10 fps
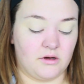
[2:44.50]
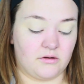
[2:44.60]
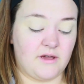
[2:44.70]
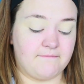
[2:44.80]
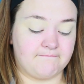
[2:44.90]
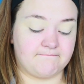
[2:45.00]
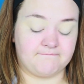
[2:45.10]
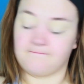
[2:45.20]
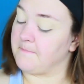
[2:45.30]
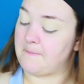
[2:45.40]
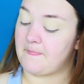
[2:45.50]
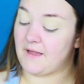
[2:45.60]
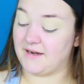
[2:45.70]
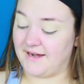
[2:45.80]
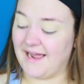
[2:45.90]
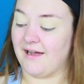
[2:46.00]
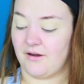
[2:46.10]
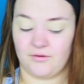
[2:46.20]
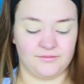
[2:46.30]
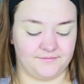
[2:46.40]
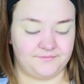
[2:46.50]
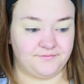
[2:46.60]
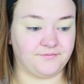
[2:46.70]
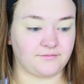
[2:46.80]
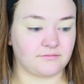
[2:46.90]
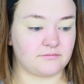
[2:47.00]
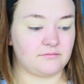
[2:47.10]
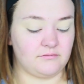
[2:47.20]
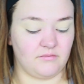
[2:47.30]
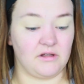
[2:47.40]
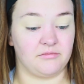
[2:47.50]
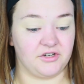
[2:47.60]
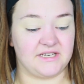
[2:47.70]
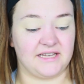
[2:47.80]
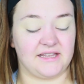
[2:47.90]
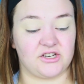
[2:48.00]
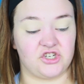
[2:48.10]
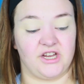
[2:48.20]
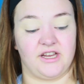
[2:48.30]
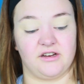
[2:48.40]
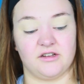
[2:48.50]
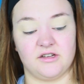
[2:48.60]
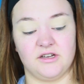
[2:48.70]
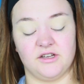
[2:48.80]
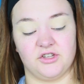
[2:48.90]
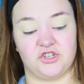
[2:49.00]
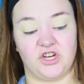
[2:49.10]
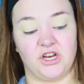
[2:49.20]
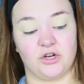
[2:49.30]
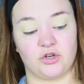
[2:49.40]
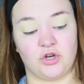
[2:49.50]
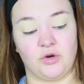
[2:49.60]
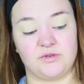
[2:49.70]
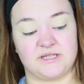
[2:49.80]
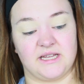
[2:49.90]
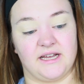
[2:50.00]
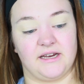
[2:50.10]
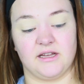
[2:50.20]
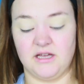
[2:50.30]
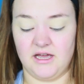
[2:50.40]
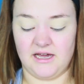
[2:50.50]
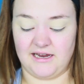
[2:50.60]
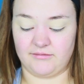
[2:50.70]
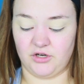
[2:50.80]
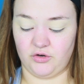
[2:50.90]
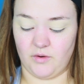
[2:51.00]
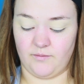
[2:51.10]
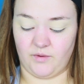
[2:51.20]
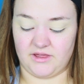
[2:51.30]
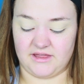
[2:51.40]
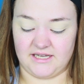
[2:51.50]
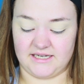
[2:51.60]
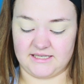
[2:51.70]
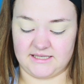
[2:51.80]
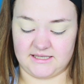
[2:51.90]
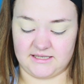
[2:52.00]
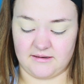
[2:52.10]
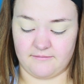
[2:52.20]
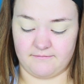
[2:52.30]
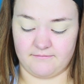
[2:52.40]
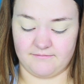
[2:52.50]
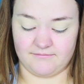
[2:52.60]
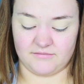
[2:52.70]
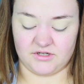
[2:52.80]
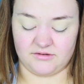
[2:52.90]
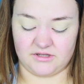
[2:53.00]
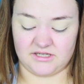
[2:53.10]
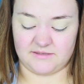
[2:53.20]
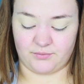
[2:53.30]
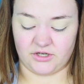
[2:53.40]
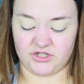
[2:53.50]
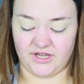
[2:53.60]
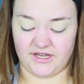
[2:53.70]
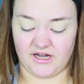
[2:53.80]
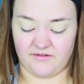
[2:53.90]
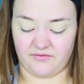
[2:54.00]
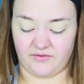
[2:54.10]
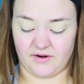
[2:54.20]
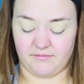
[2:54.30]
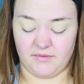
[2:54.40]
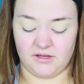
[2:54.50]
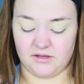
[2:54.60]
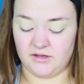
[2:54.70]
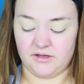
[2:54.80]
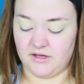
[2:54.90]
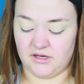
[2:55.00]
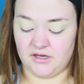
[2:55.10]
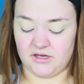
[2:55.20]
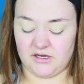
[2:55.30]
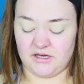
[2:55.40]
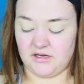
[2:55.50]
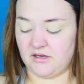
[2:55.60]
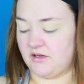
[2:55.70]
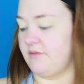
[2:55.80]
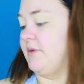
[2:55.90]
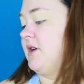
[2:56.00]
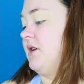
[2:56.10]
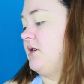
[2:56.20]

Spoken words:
Okay, now I'm going to take that shade, the shade Coastline. I'm going to go in with this brush that I got from I